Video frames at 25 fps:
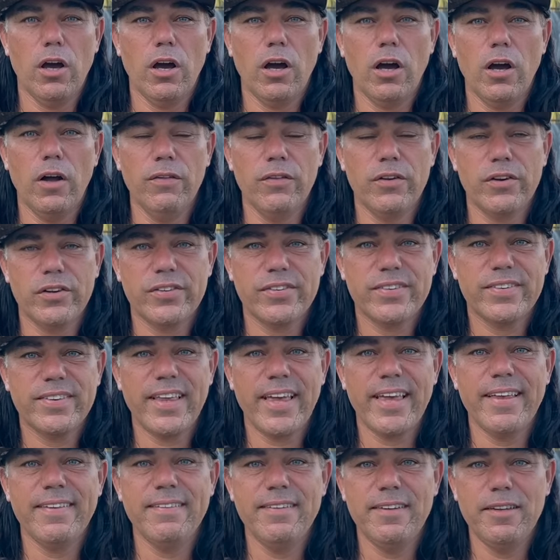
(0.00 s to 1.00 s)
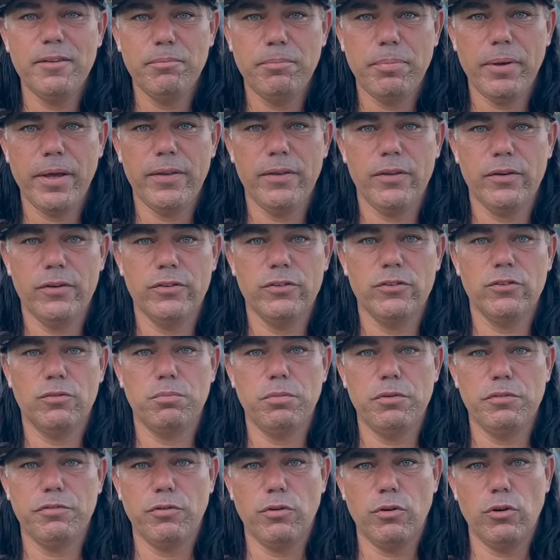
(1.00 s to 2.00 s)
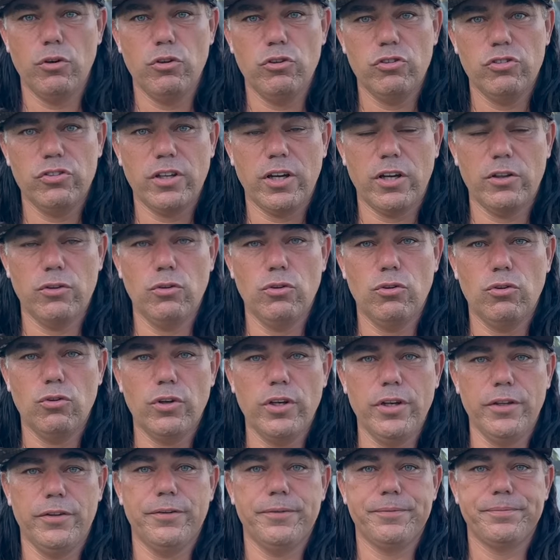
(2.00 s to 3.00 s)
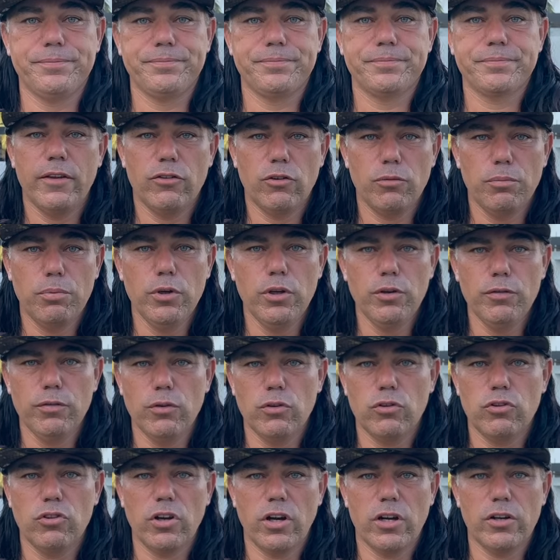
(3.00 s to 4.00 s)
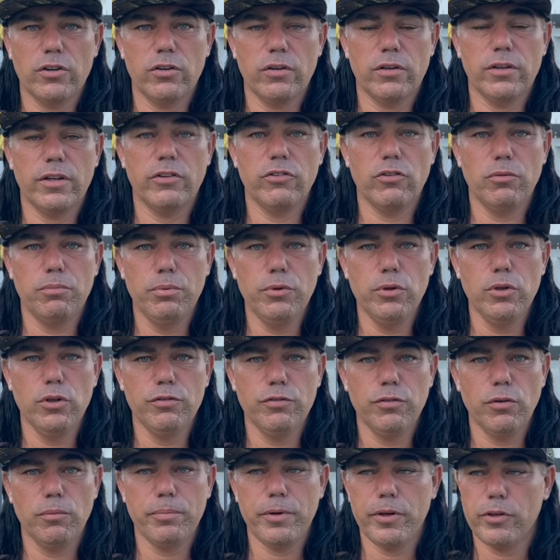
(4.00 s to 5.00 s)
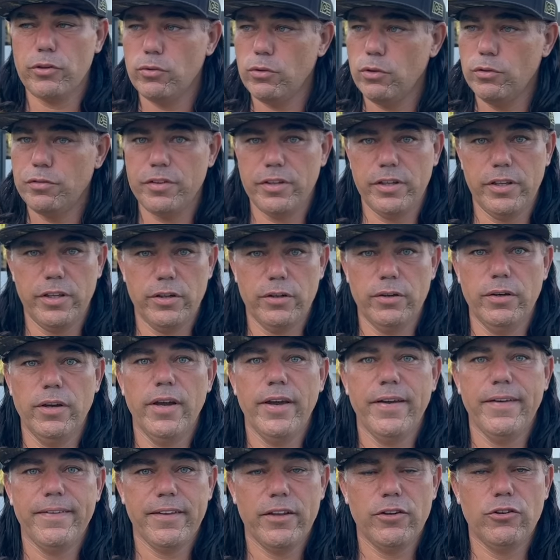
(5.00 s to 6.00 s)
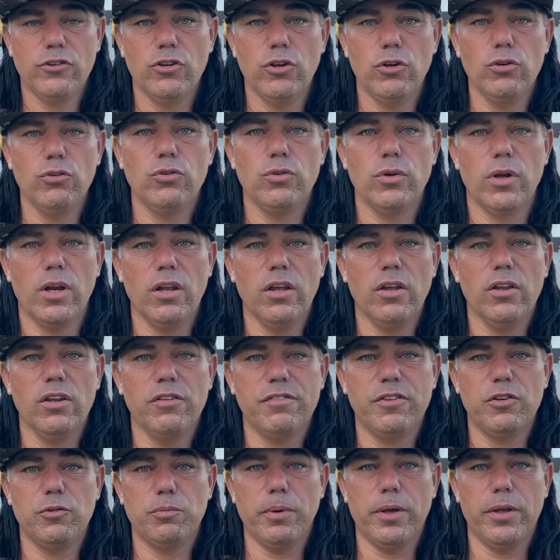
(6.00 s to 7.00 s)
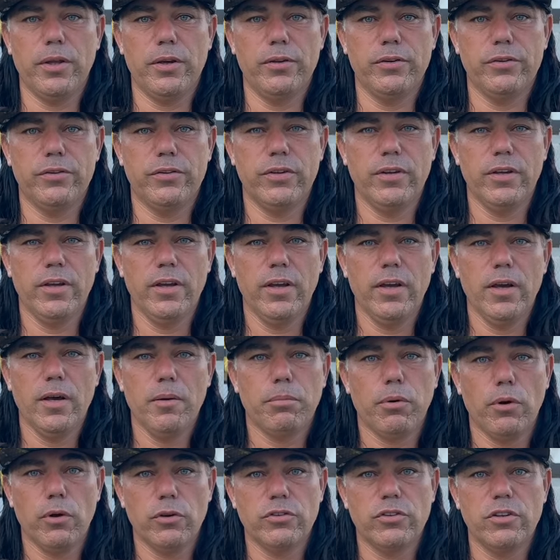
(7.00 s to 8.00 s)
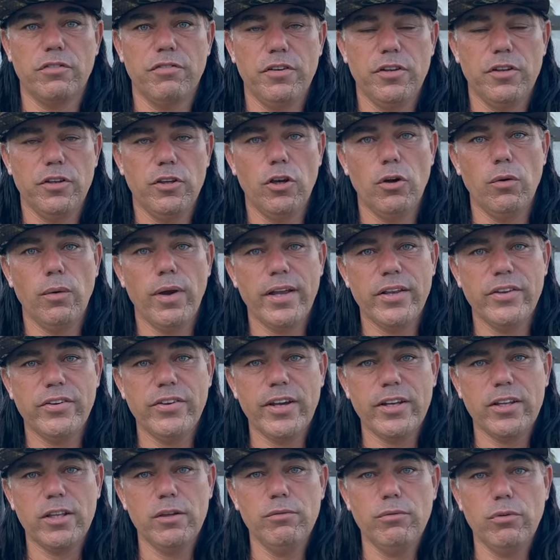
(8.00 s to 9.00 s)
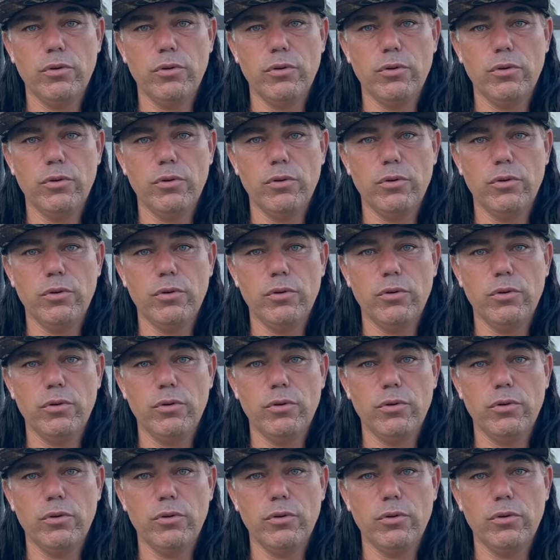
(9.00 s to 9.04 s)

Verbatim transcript: Understand the patterns before you start to trade. There's a beautiful chart, there's a beautiful picture over here that shows you a lot of these patterns pause the video and check them